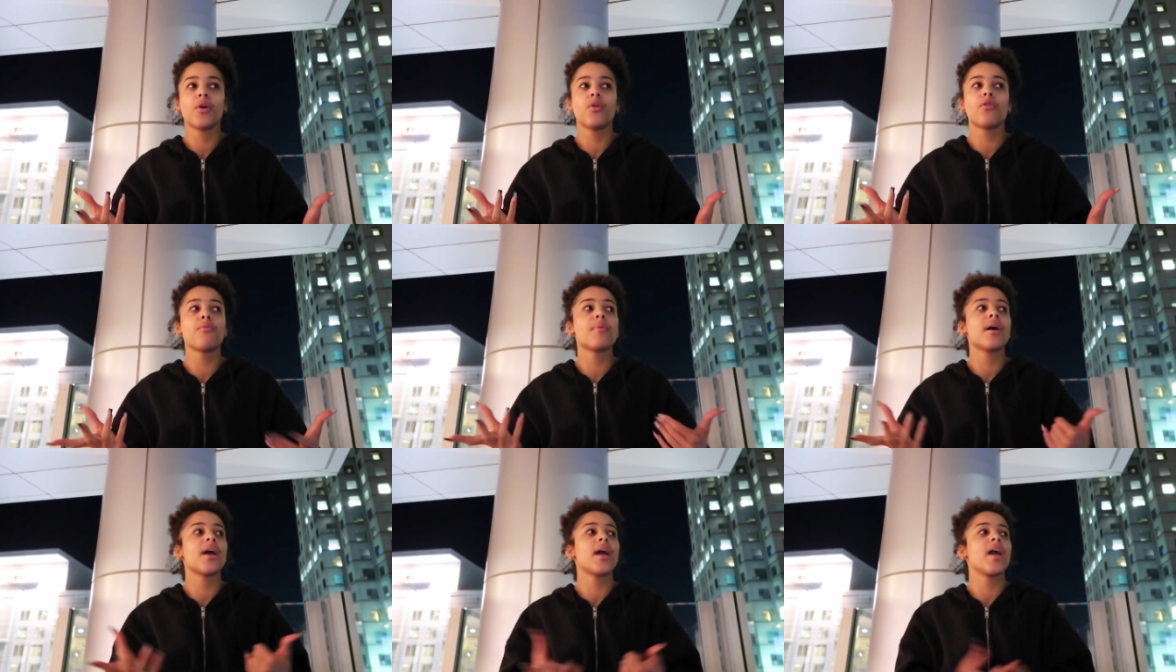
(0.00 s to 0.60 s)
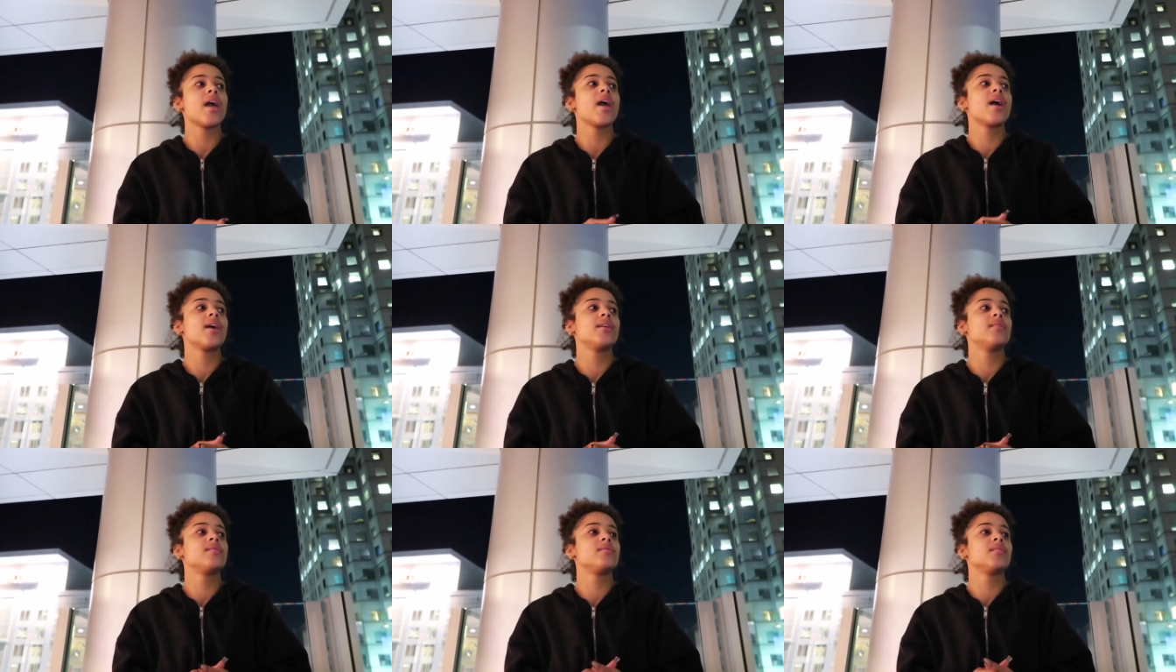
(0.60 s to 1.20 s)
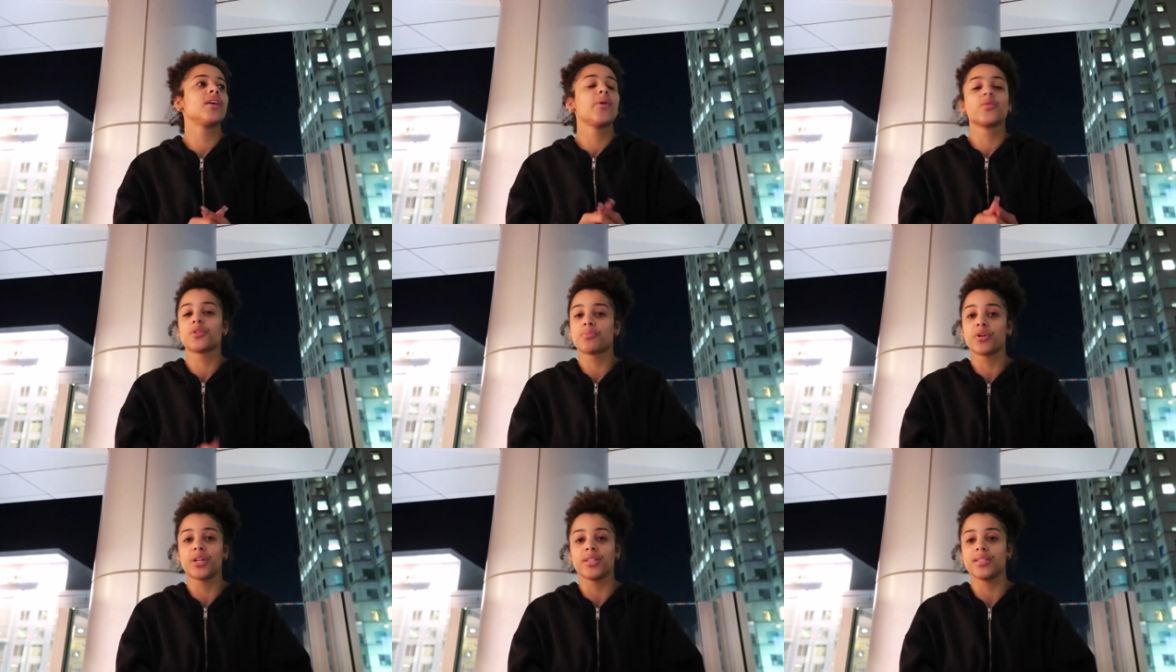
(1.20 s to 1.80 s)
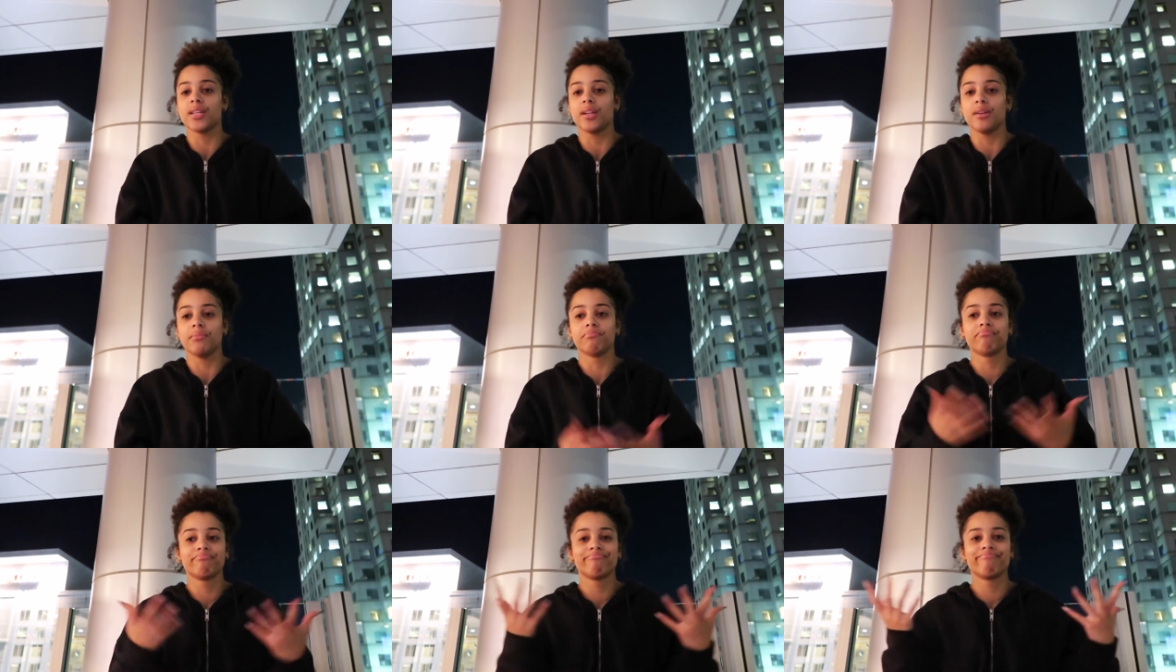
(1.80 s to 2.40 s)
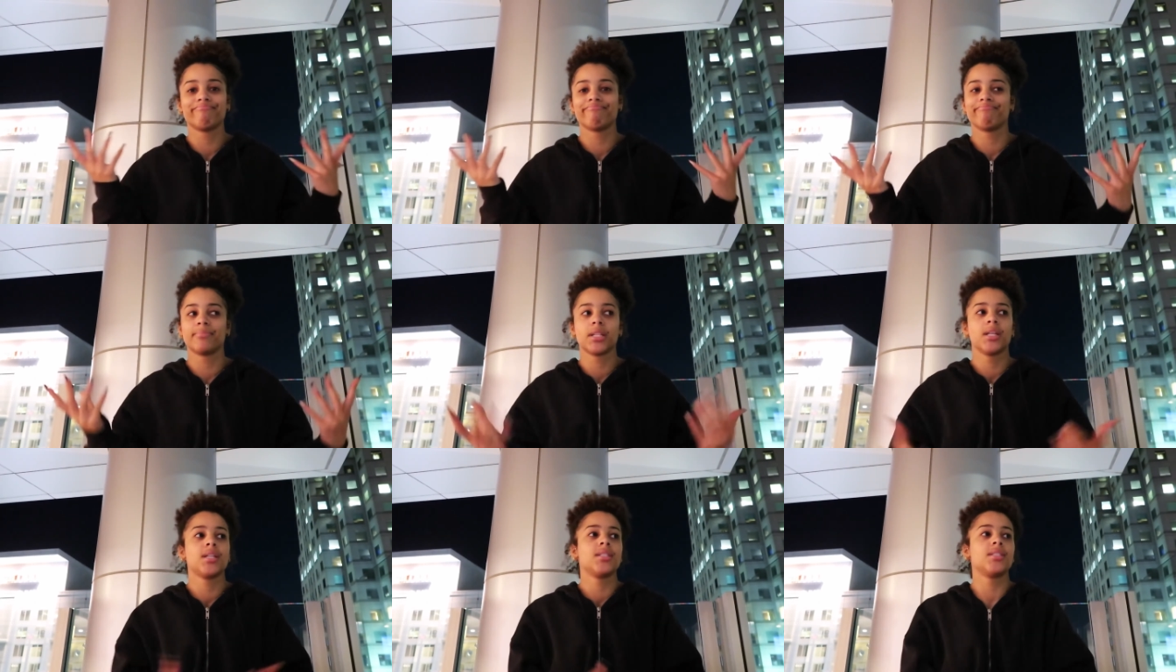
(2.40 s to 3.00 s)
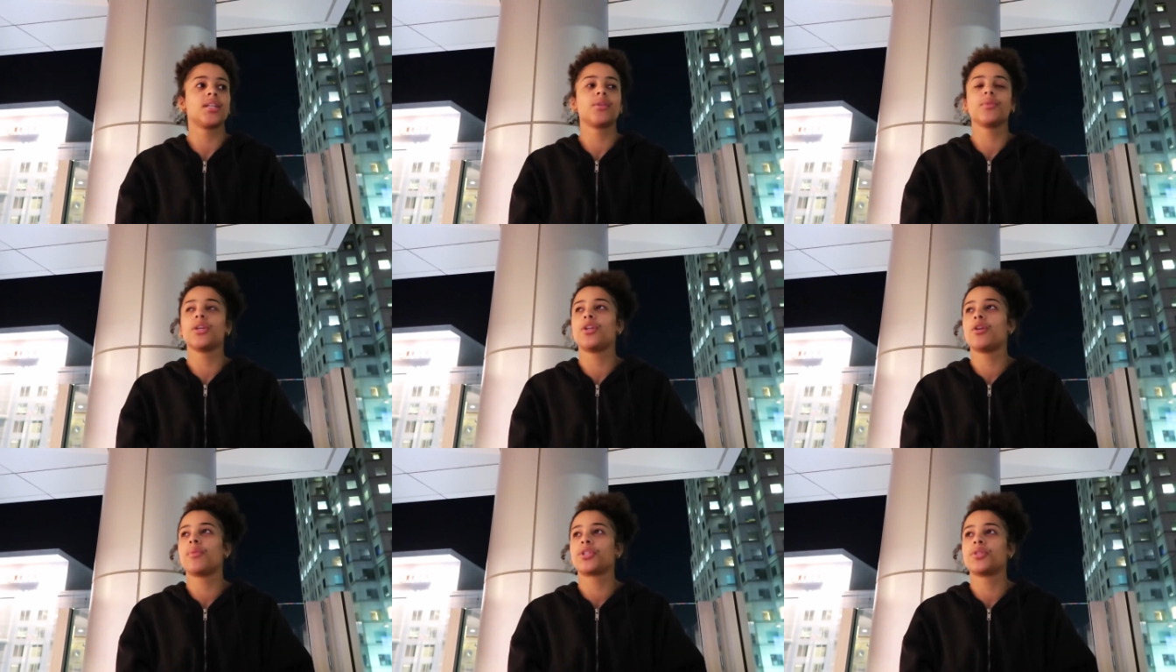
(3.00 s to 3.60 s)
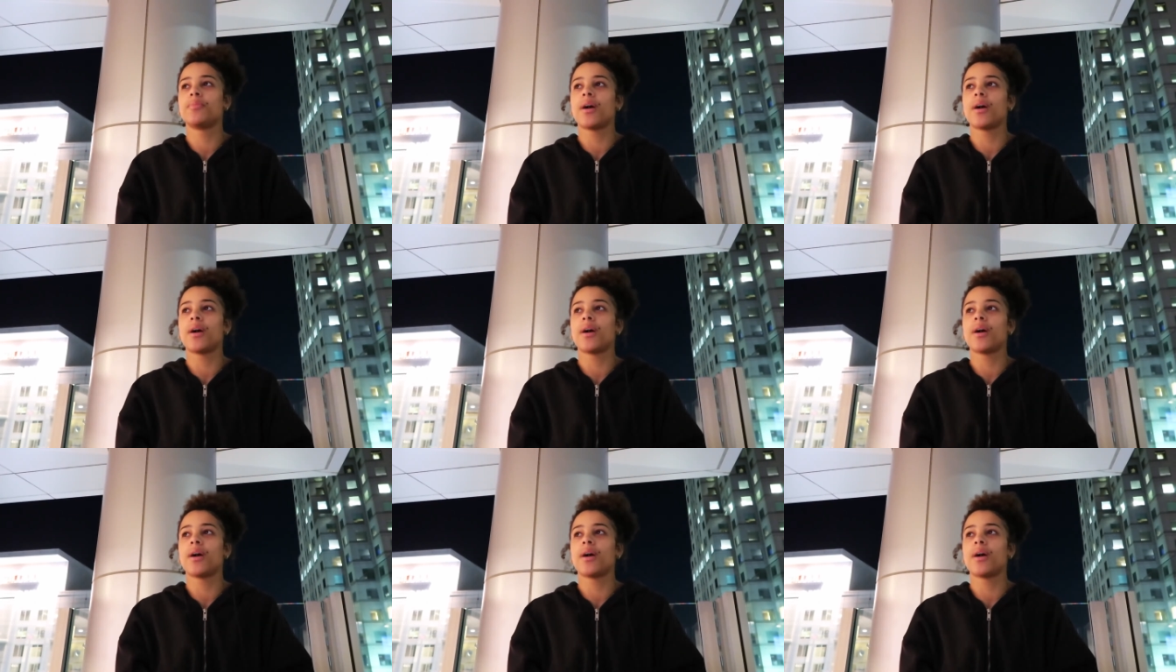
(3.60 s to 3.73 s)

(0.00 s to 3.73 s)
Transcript: home and it was a pretty city. Didn't really know much